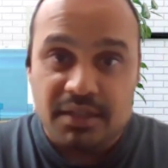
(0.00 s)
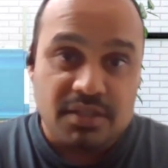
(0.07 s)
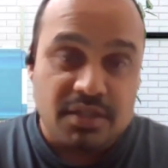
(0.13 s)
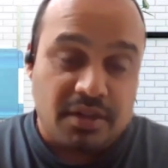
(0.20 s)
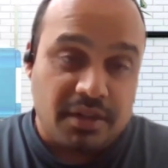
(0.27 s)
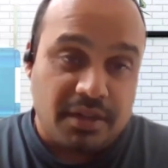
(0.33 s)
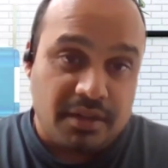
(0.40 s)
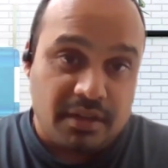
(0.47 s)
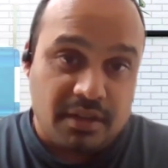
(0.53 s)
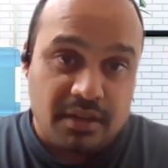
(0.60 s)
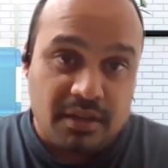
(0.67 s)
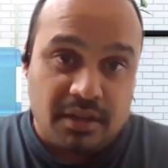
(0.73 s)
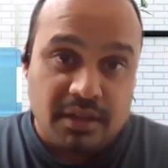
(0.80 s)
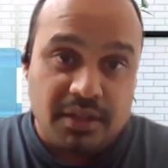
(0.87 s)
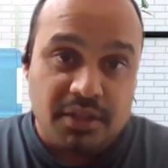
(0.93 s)
certain
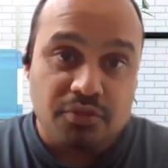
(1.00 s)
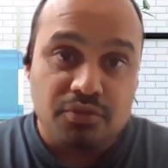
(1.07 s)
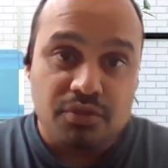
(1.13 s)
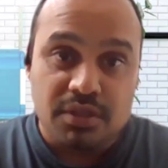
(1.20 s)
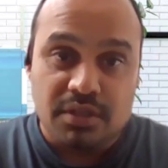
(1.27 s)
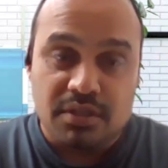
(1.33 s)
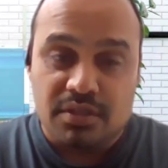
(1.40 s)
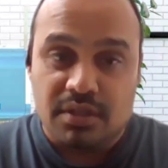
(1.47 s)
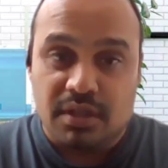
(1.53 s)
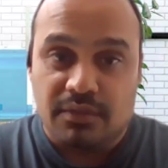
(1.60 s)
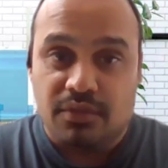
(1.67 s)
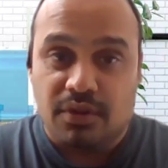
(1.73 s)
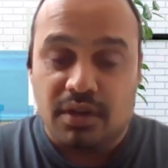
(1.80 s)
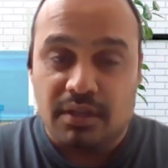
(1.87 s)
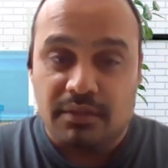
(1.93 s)
uh huge stuff
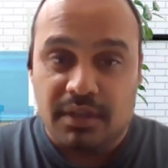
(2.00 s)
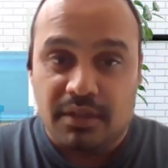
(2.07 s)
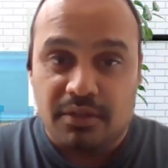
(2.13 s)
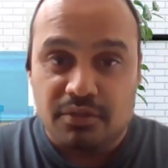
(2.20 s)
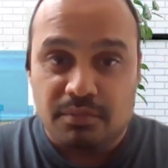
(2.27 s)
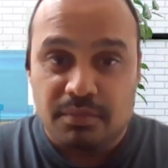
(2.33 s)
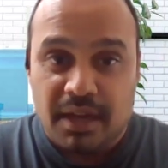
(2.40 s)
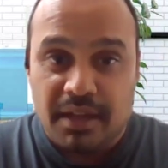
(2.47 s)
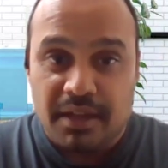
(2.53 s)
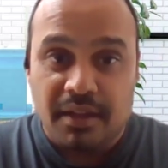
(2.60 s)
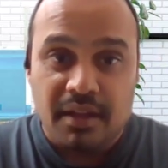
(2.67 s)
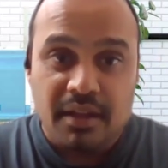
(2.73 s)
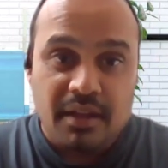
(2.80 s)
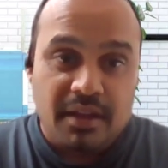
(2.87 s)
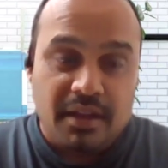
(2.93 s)
or even to buy
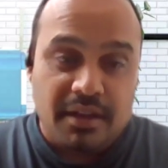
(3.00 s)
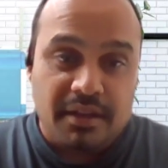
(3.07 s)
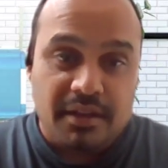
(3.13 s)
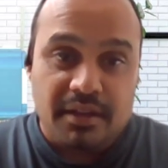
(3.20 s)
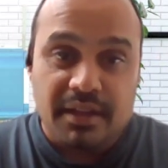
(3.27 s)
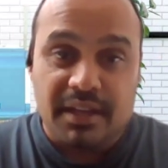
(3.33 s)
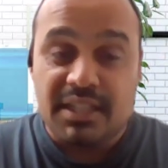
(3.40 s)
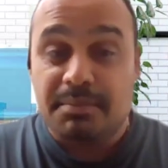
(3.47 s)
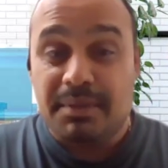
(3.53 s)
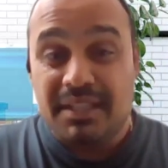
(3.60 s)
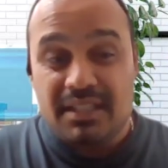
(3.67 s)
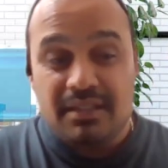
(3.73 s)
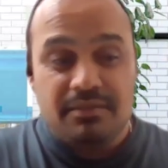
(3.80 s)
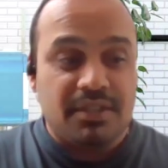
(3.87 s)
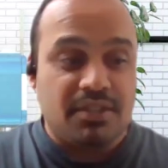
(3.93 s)
any
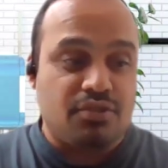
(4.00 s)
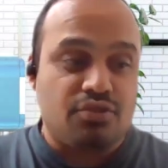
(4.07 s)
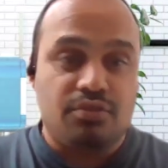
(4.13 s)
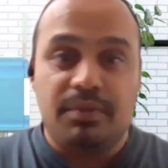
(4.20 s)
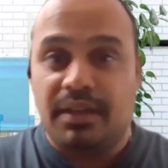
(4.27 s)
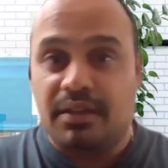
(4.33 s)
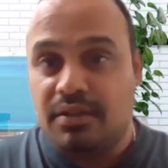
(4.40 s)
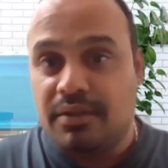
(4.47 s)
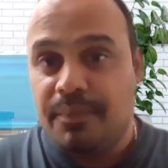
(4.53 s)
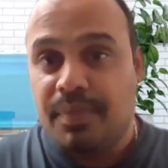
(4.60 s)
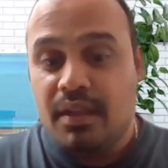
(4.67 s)
expensive instrument.